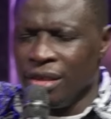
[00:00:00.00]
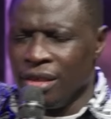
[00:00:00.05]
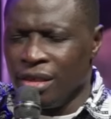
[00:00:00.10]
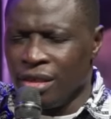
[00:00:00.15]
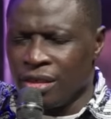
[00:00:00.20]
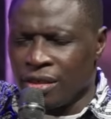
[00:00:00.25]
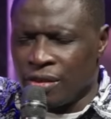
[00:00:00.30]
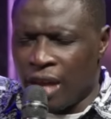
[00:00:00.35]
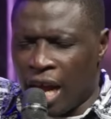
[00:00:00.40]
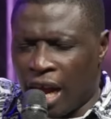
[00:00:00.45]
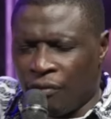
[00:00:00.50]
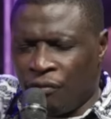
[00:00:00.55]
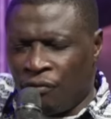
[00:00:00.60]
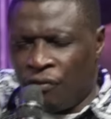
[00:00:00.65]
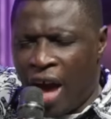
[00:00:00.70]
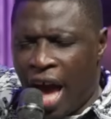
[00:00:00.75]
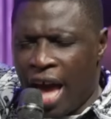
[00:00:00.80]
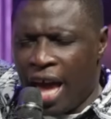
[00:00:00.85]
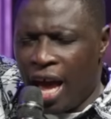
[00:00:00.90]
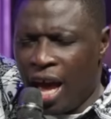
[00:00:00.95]
It's like
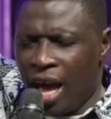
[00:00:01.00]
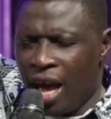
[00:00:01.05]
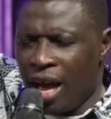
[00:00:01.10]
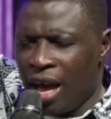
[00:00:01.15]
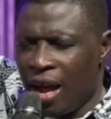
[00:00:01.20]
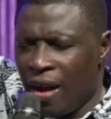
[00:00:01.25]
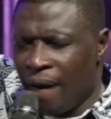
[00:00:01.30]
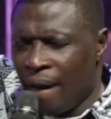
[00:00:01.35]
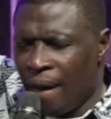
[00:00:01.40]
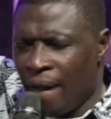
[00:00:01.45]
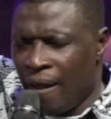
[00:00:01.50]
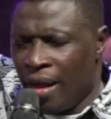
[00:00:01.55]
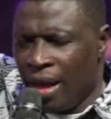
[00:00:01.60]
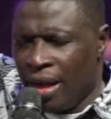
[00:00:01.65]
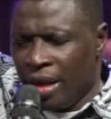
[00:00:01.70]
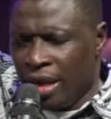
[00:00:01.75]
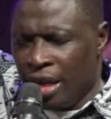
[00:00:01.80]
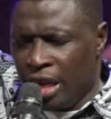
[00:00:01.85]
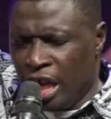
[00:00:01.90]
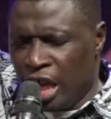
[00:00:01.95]
fire
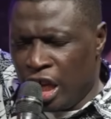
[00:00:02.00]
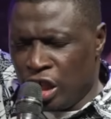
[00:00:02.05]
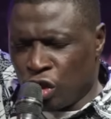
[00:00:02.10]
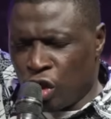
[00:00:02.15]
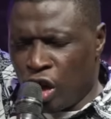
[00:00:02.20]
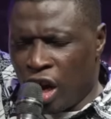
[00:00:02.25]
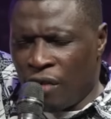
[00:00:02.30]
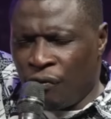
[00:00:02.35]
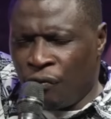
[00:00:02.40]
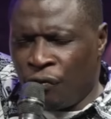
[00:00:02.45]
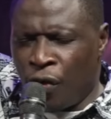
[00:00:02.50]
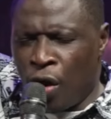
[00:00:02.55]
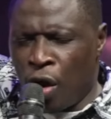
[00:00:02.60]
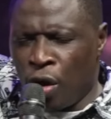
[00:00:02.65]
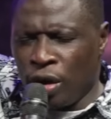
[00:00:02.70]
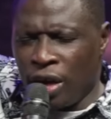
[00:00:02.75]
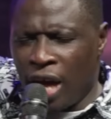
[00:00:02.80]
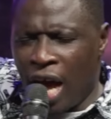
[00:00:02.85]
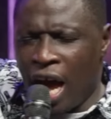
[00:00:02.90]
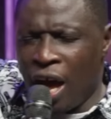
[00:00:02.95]
is gonna
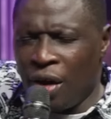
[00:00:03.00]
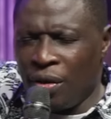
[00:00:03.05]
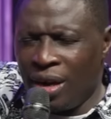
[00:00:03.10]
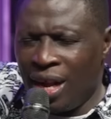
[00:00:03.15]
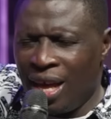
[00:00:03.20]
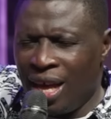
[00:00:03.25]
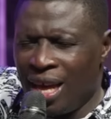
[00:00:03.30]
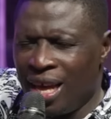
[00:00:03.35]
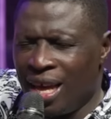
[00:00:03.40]
fall down